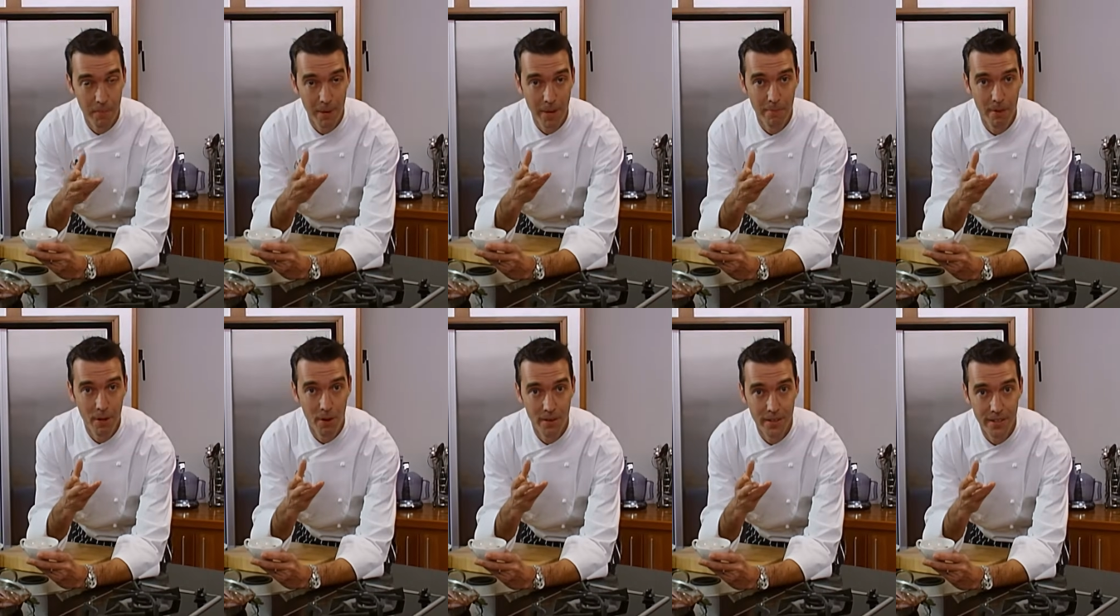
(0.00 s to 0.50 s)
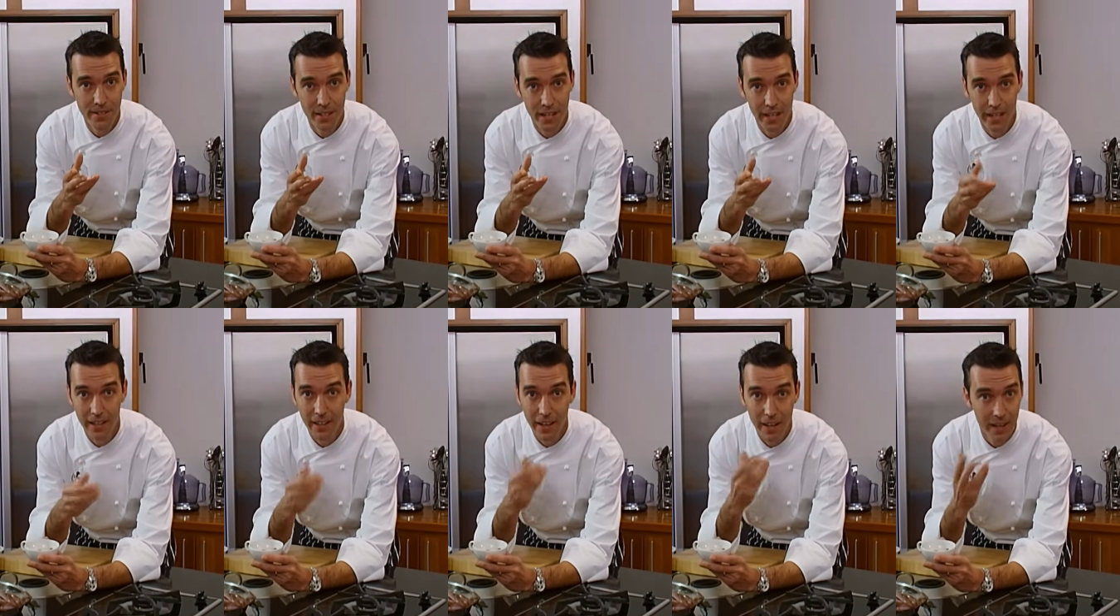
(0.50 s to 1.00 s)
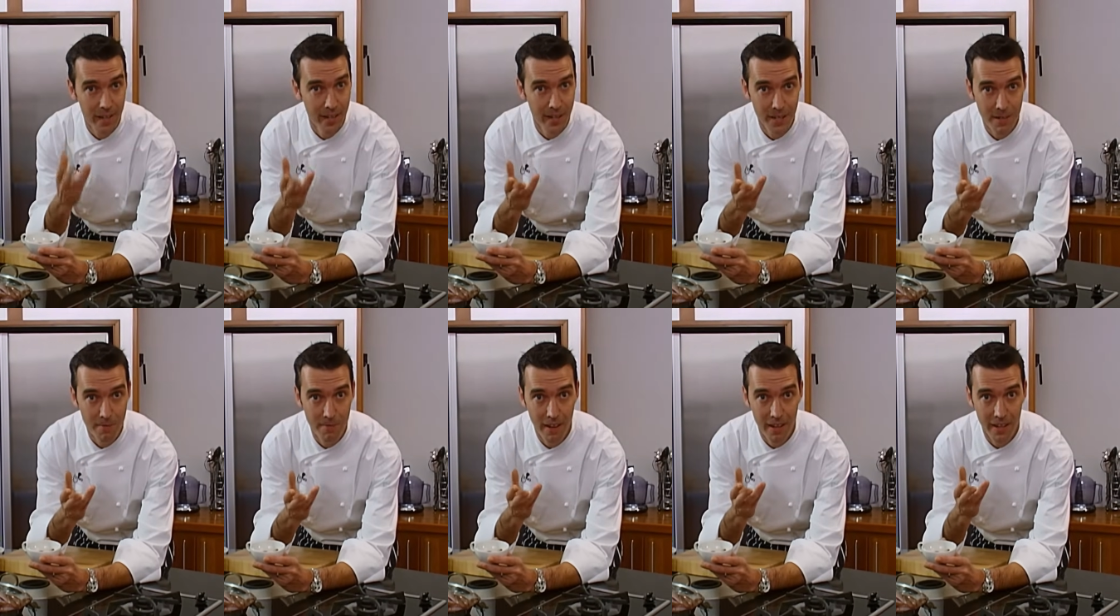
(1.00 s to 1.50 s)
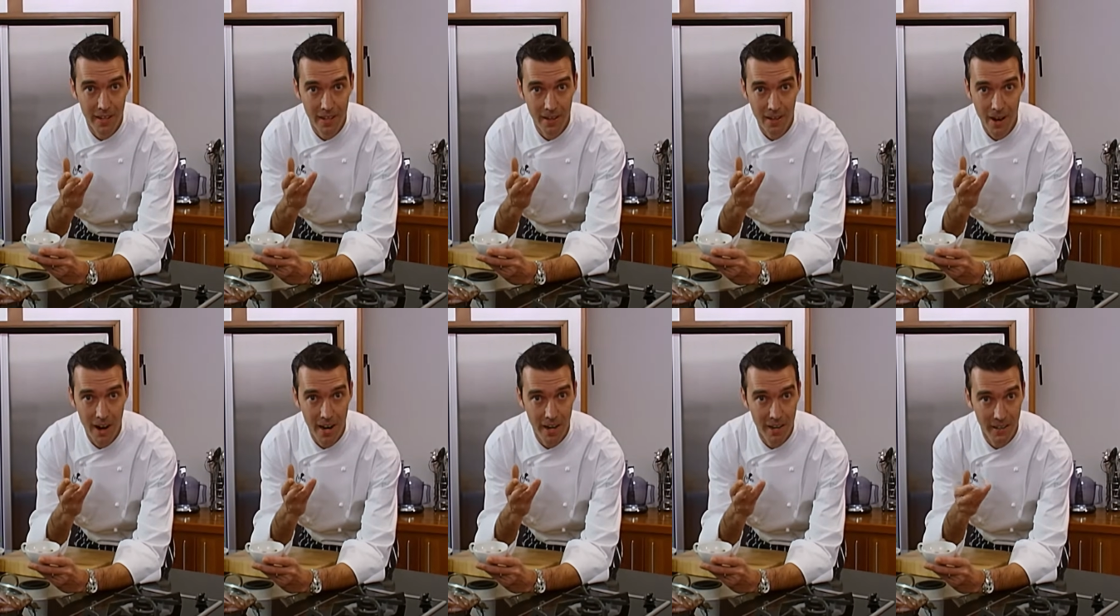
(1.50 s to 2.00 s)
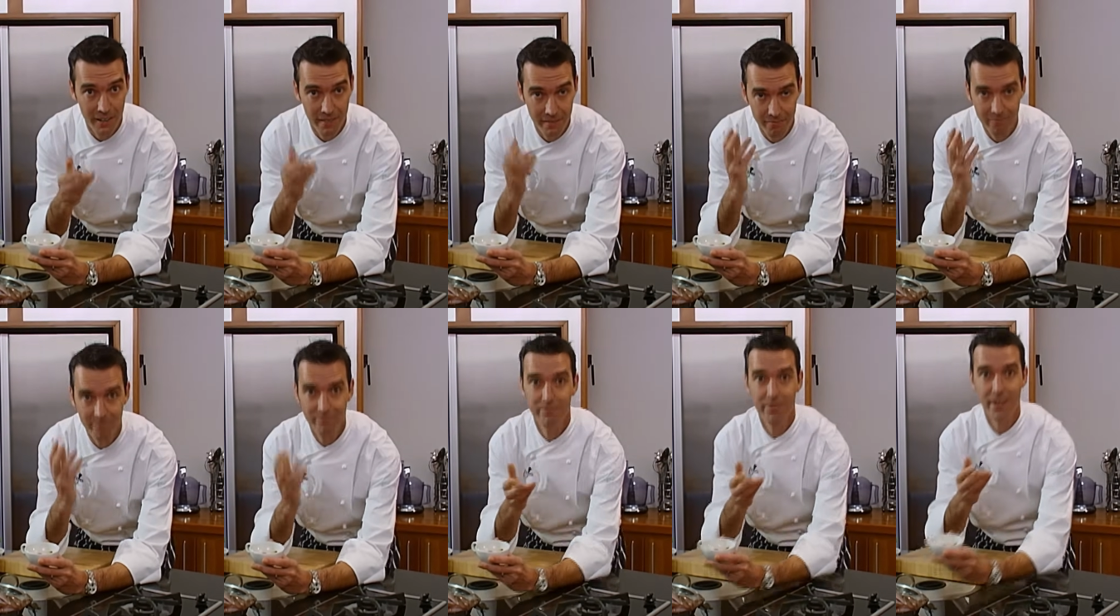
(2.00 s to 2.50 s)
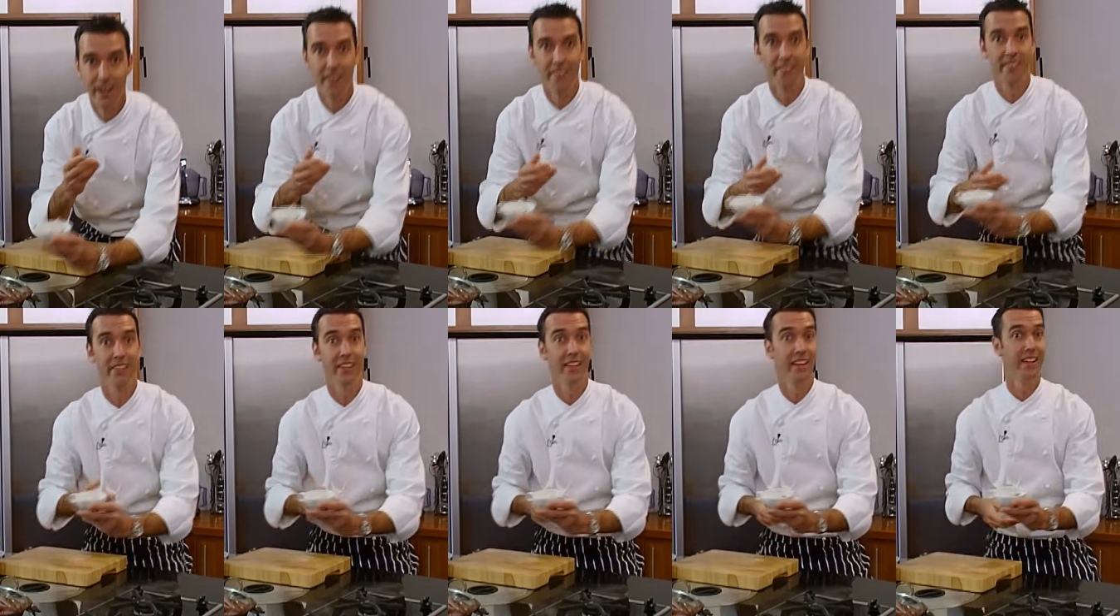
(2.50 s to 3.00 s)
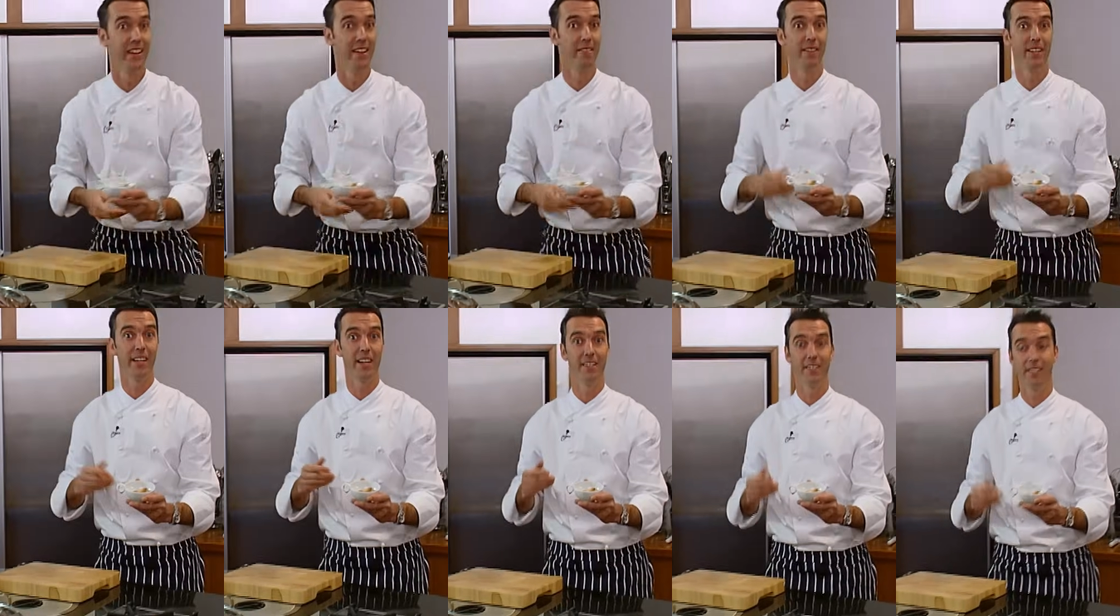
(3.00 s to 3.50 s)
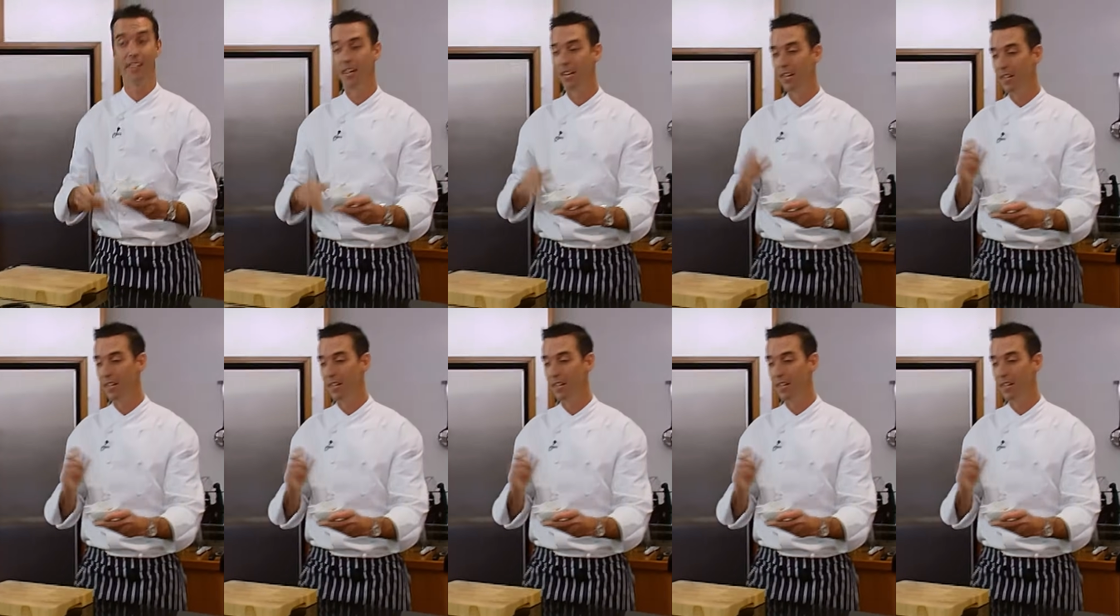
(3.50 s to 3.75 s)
people always say. You smell your garlic breath and everything else.